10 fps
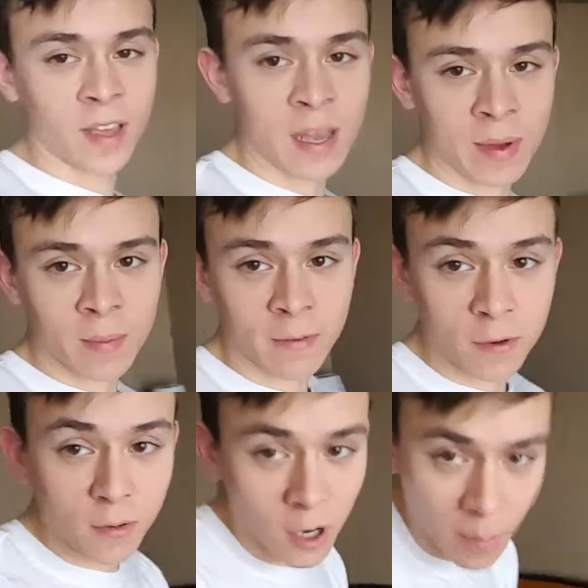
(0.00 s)
Okay, I'm out of my
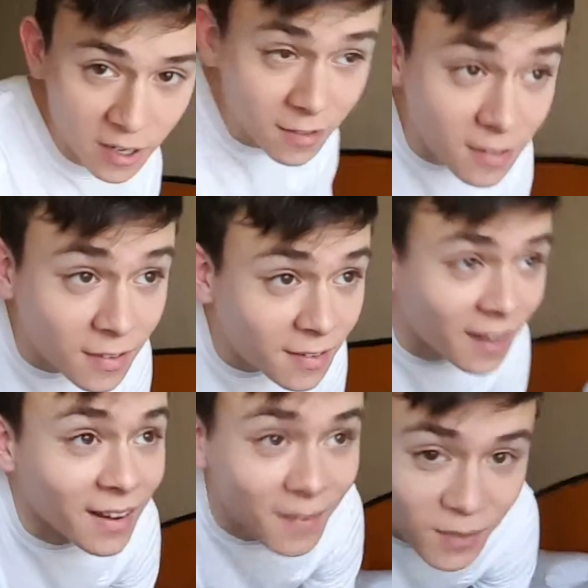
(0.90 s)
food coma.
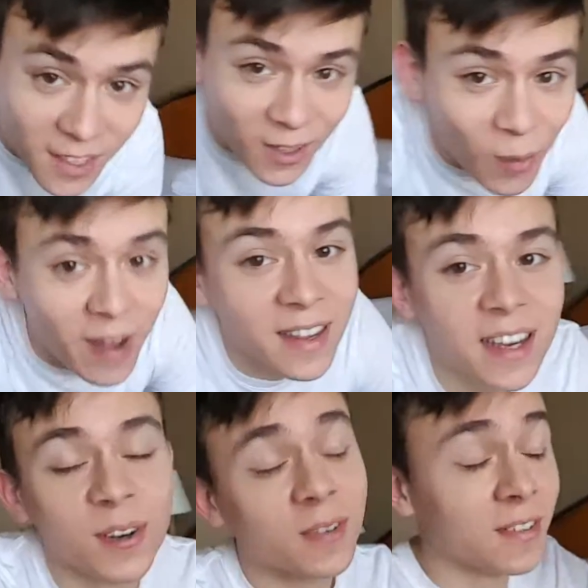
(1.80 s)
I'm gonna go back
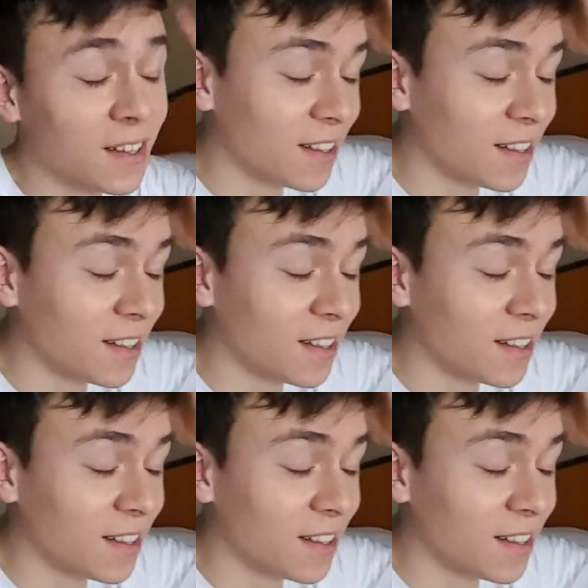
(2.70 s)
out.